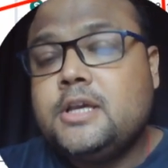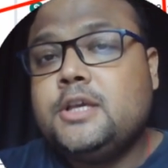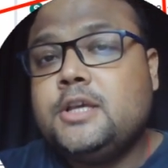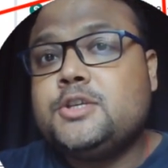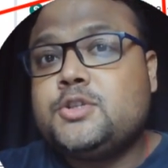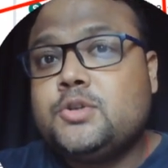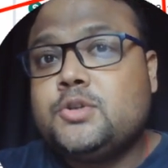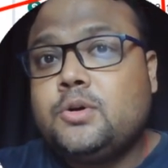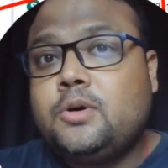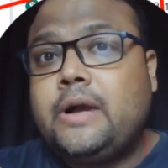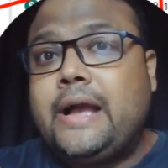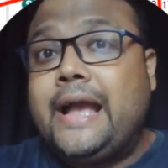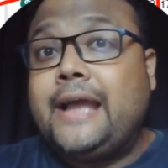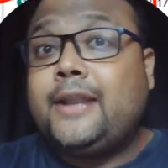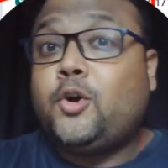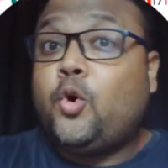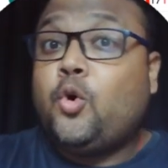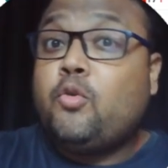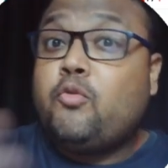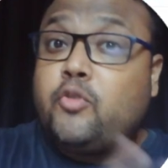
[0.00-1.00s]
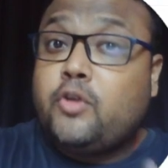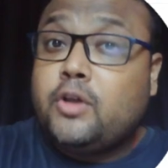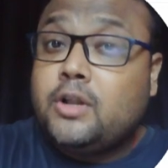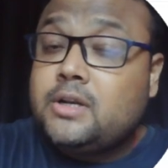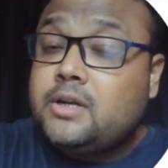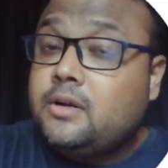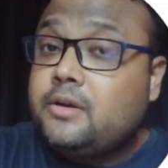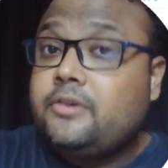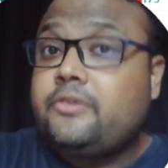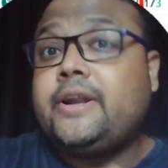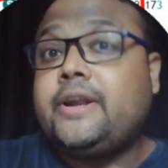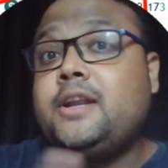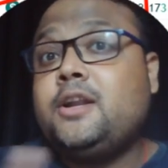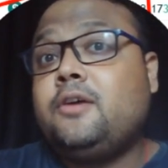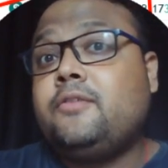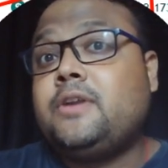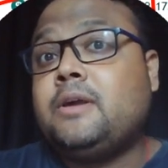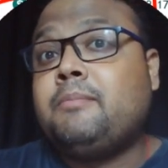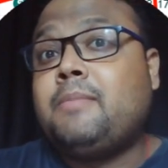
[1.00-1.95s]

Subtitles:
So an overall trend of the